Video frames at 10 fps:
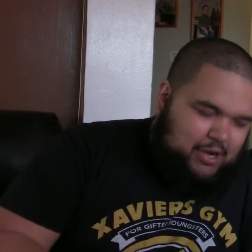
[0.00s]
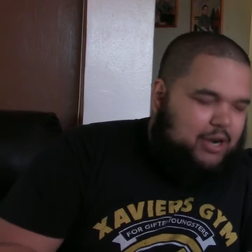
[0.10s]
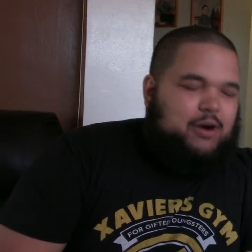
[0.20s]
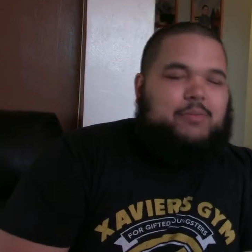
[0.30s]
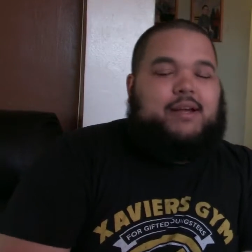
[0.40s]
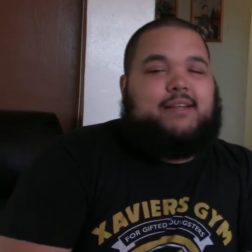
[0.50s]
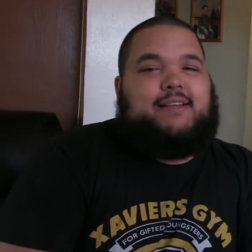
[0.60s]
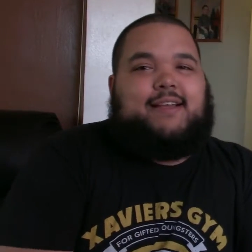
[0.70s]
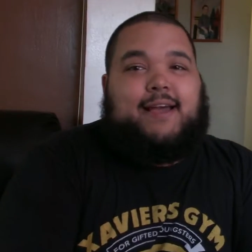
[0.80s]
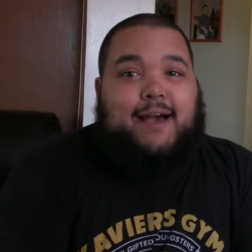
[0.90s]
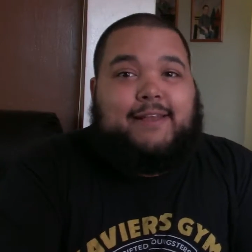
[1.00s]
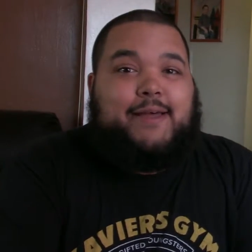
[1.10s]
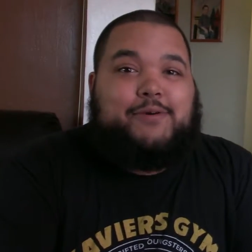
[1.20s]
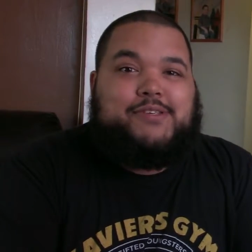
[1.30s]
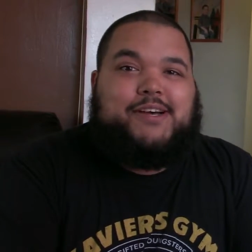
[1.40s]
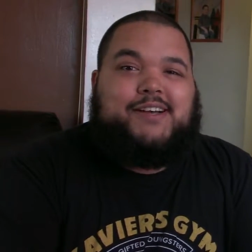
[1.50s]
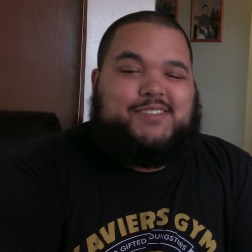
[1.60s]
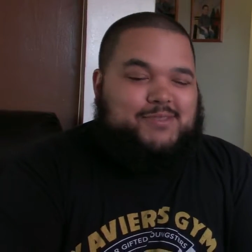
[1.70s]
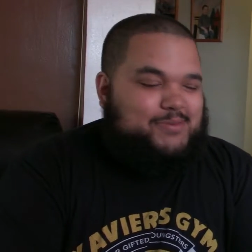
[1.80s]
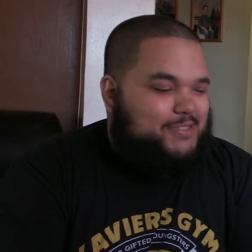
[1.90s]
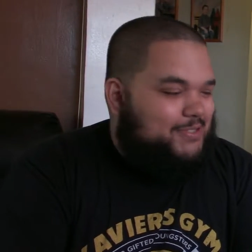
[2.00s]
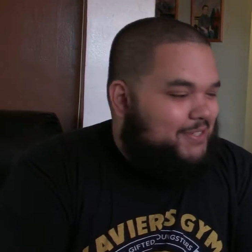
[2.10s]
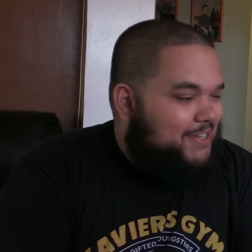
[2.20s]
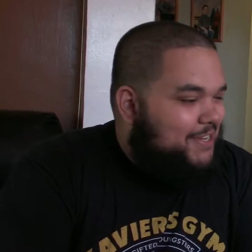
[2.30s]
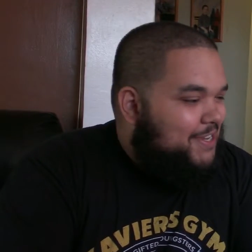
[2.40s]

Oh my god, that was awesome, dude.